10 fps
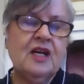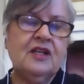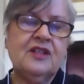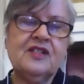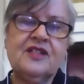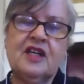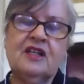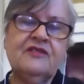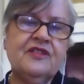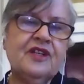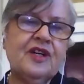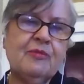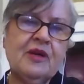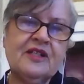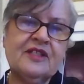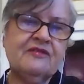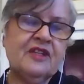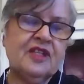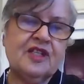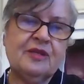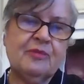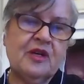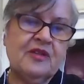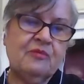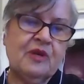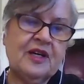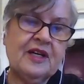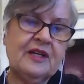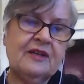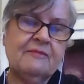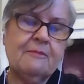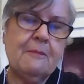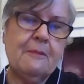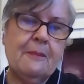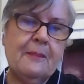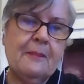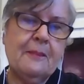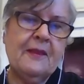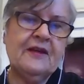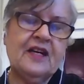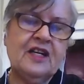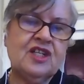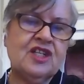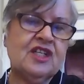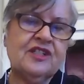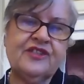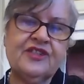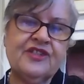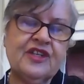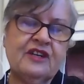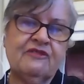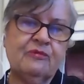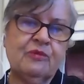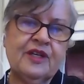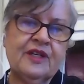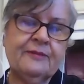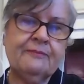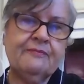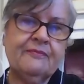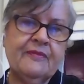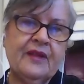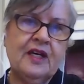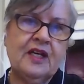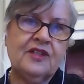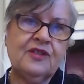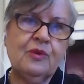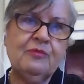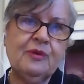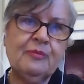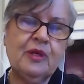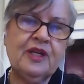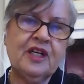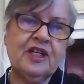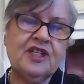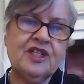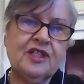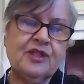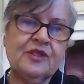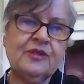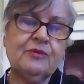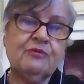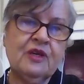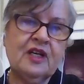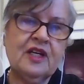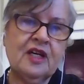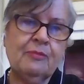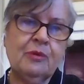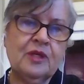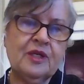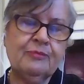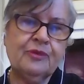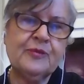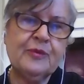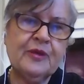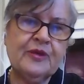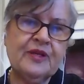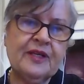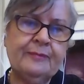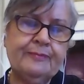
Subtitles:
There's infinite amounts of energy, by the way. Energy is just everywhere. So when we're pulling energy into us, we really are pulling prosperity.